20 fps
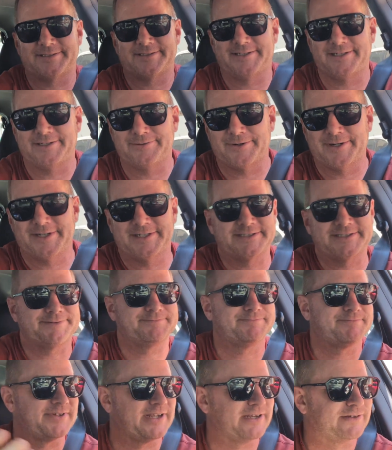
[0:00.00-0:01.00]
Anyways,
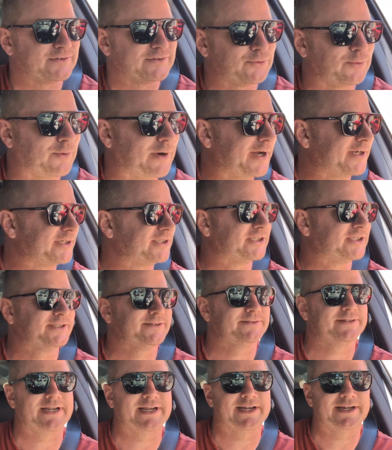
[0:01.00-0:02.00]
thanks for
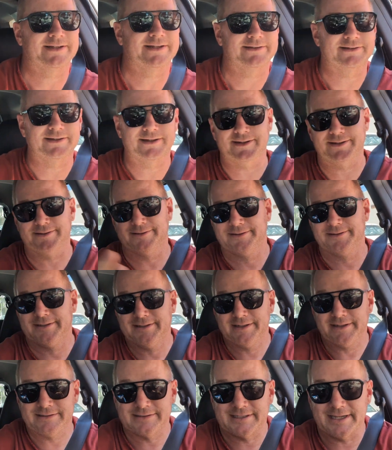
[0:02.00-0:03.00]
watching, and
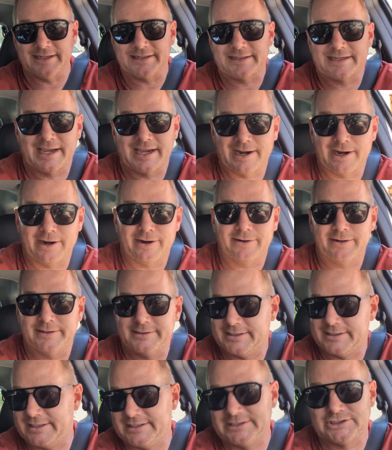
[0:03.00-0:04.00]
take care
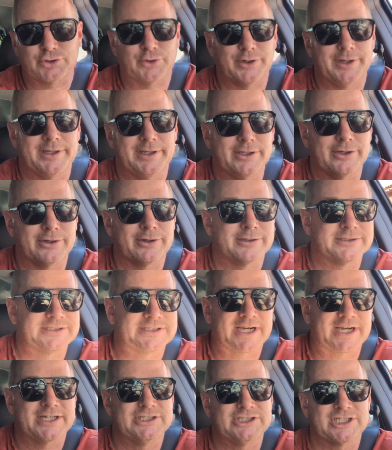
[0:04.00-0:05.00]
and enjoy your
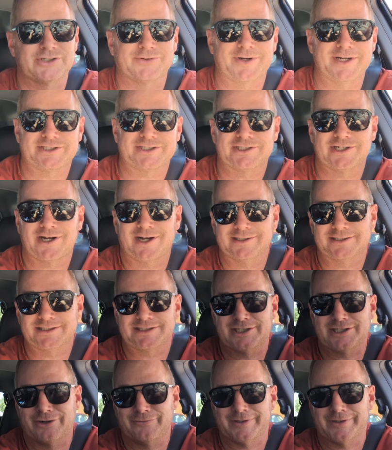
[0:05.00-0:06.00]
second generation Honda
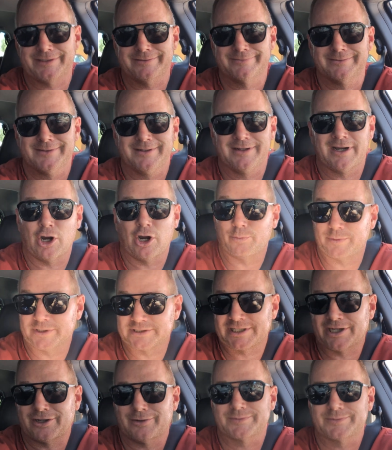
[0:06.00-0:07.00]
CRV. I hope
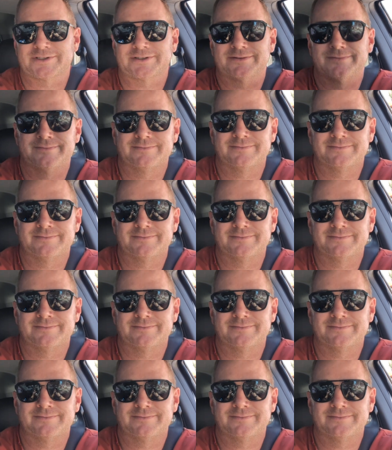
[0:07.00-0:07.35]
this helps.